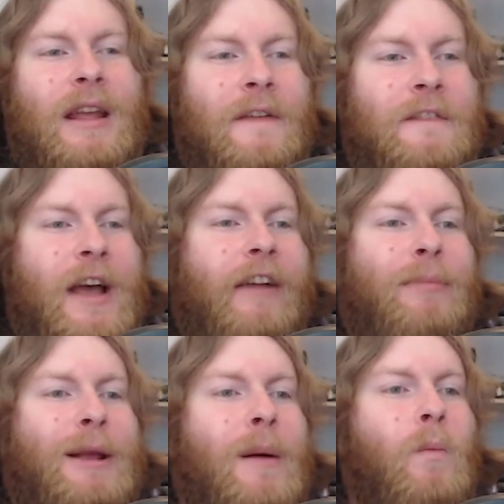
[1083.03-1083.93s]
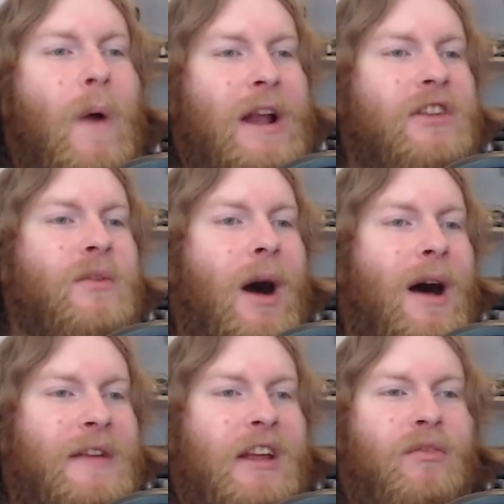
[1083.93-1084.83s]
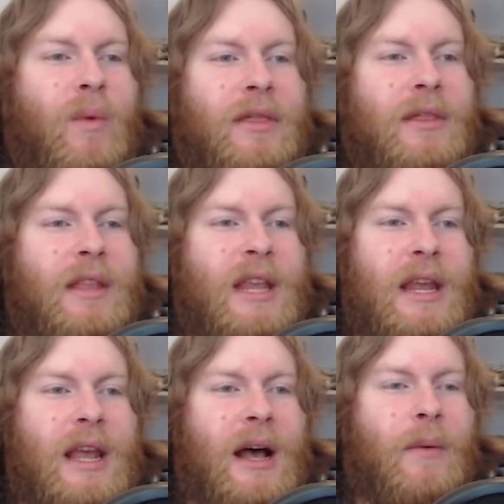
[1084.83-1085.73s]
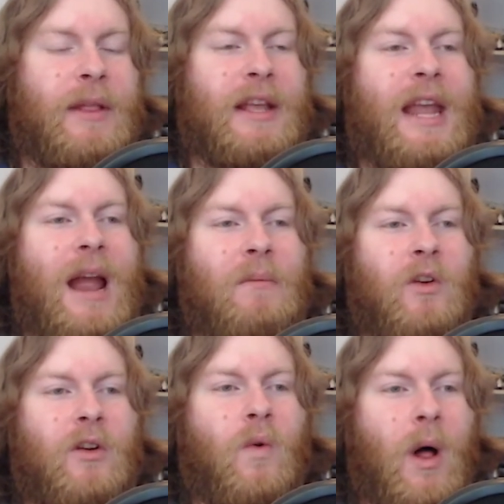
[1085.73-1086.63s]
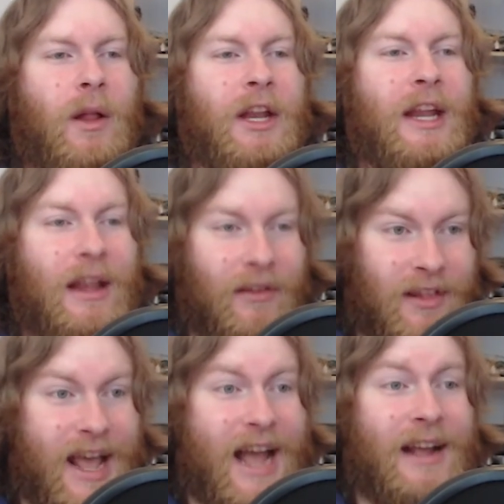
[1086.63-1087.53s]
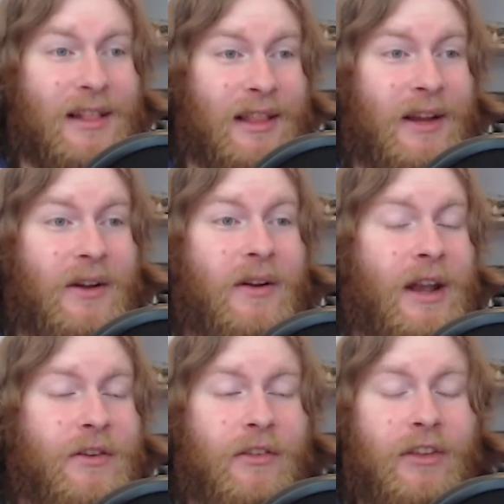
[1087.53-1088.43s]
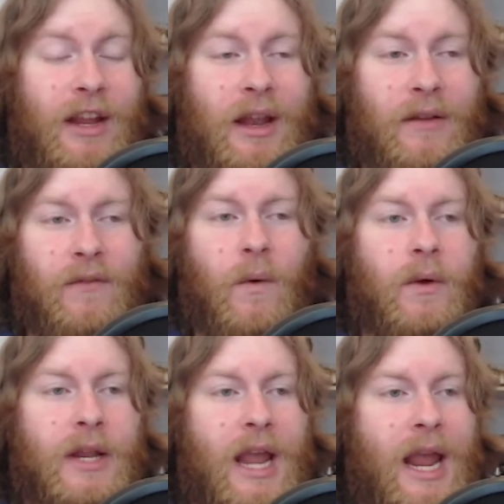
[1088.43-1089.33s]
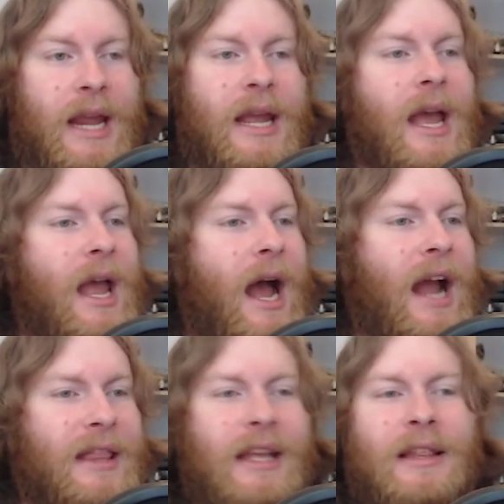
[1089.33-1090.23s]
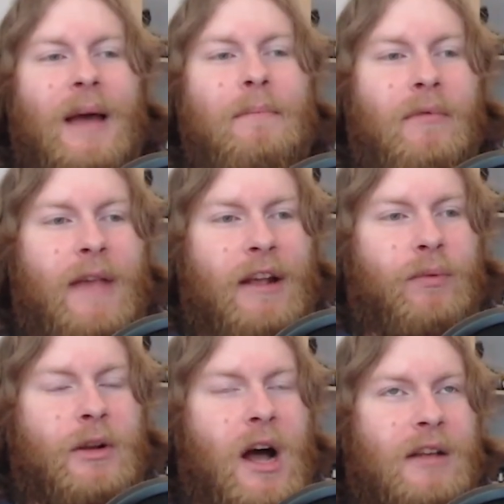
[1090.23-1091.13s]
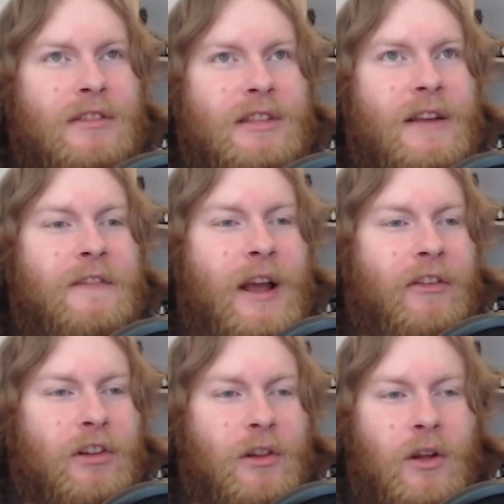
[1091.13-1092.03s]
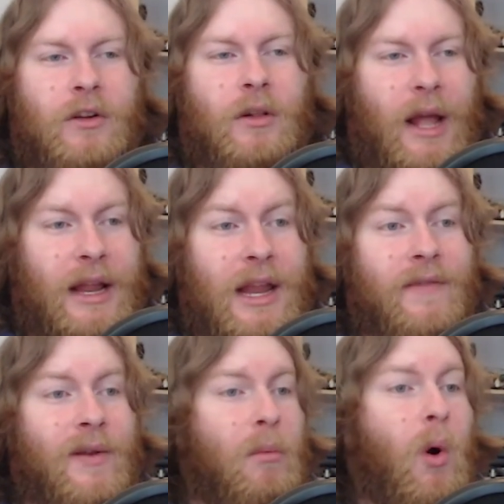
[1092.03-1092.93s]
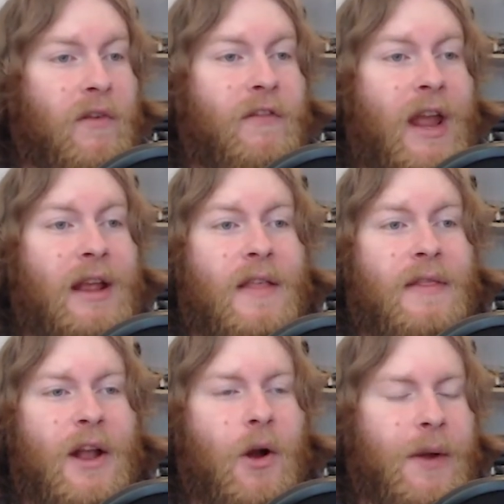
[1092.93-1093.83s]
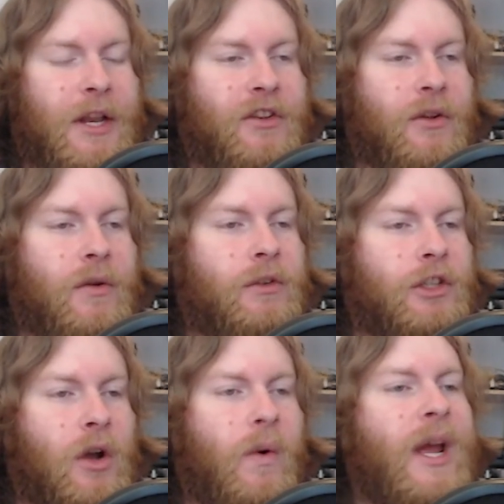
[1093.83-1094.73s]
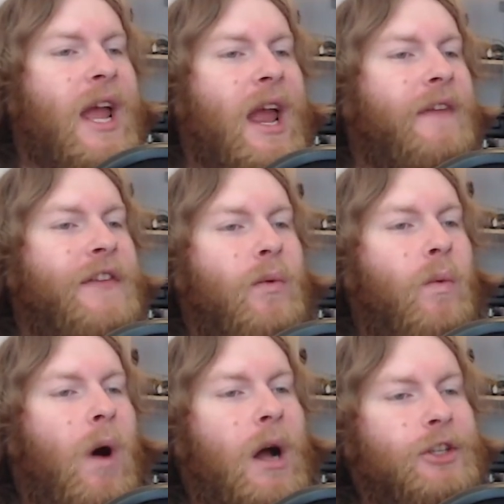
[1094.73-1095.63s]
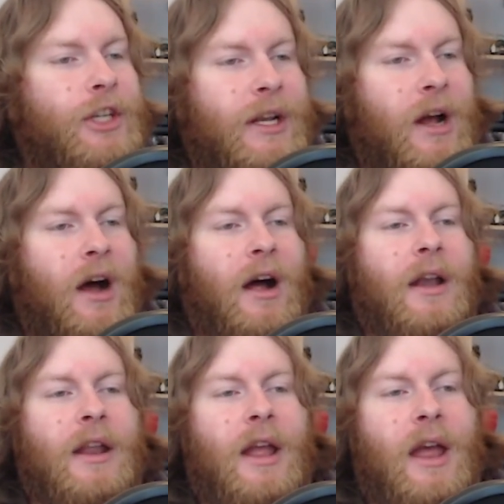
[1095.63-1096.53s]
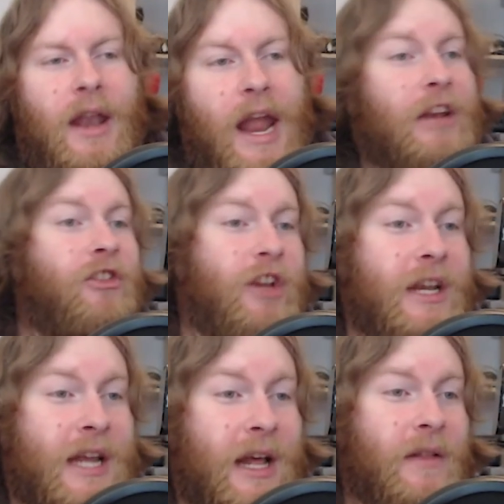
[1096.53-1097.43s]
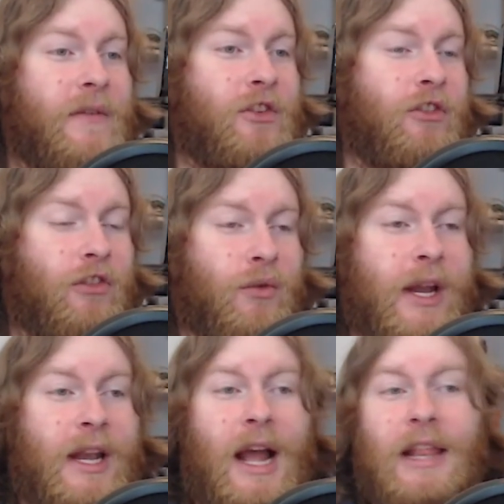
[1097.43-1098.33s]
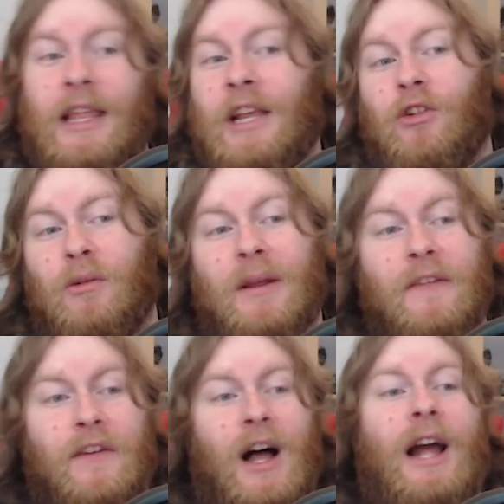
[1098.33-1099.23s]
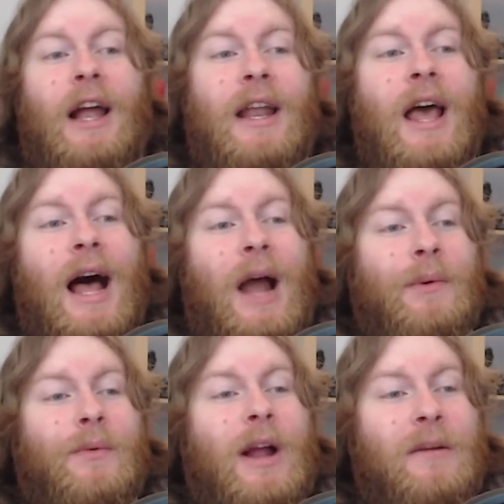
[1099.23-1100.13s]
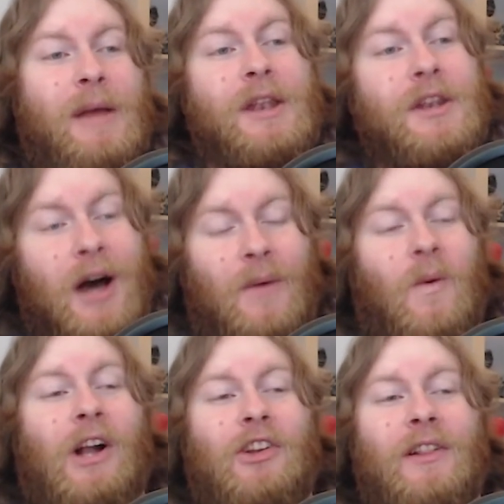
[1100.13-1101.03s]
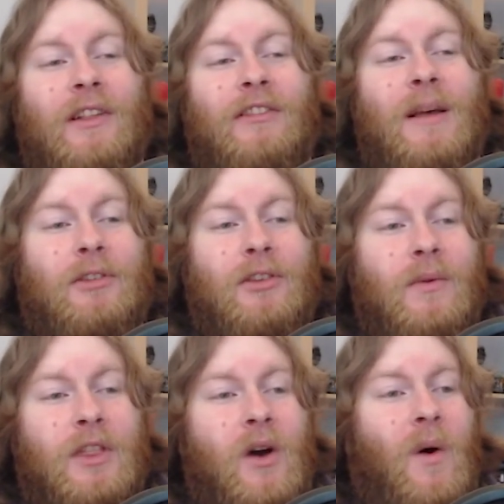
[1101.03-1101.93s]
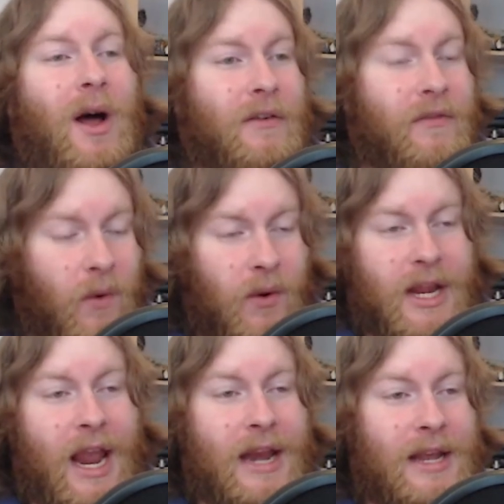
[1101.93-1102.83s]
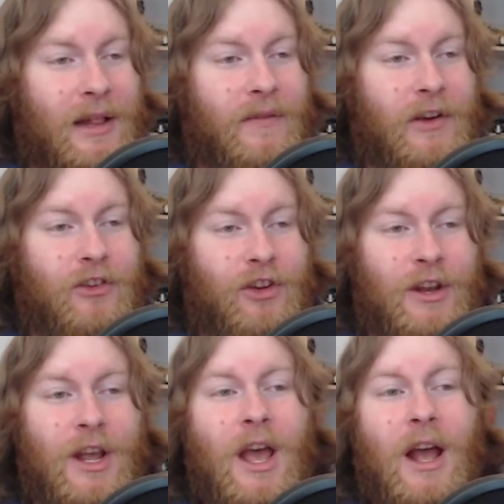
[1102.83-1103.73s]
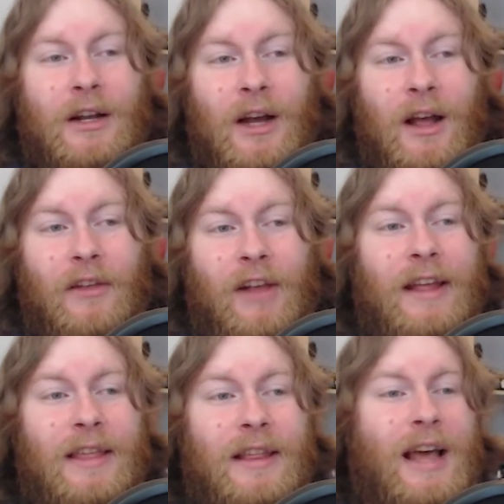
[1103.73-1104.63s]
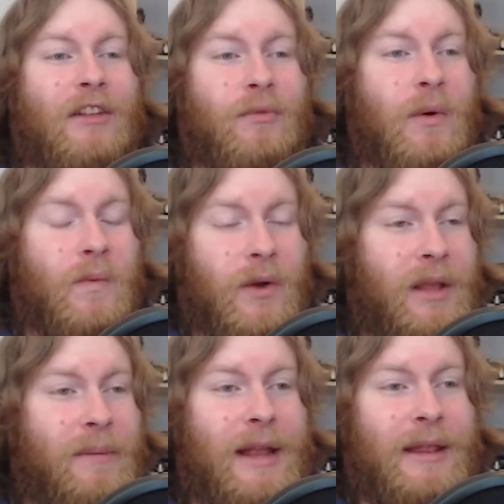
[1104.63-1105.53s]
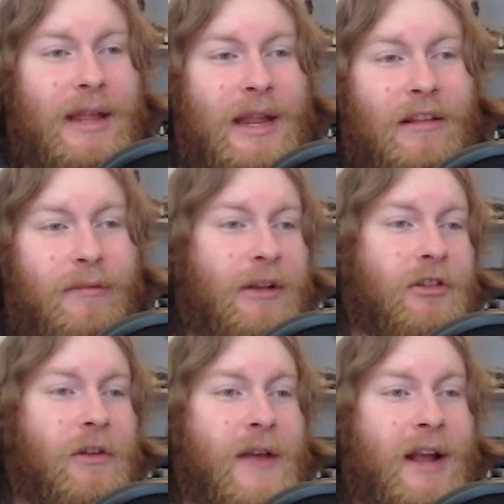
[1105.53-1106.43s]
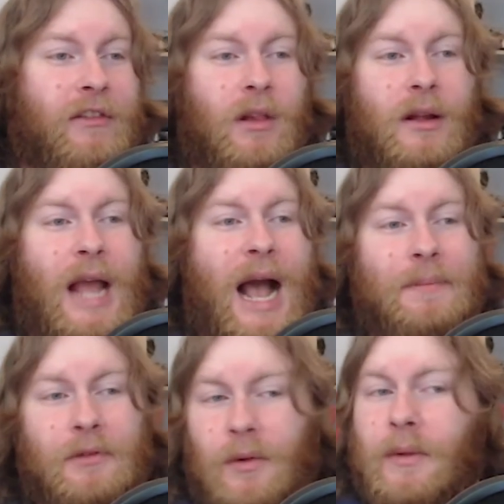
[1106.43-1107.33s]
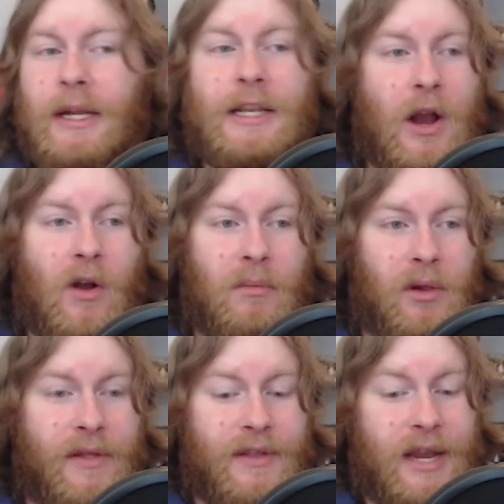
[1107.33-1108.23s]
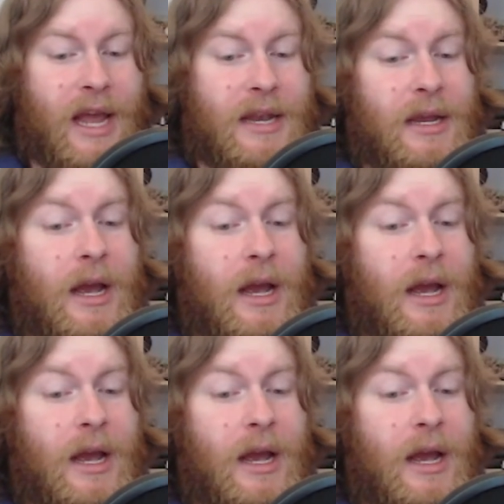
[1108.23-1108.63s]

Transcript: effects become way too obvious when the uh, when the camera quality is that clear and you're seeing it in 4K. I think that that's what causes the effects to look like even more fake than they already do. So if you watch it on an HD television screen, I think you'll be fine. I would recommend not watching this episode though on a 4K television because I think that's what really made the special effects look absolutely terrible in the end.